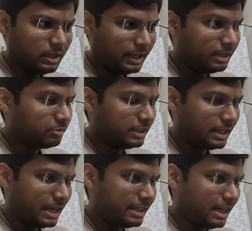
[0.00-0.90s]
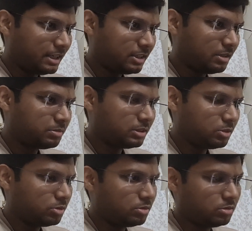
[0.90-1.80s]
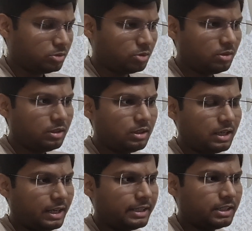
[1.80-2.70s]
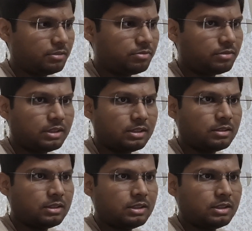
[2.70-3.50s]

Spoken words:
and if there any error comes, so I give uh,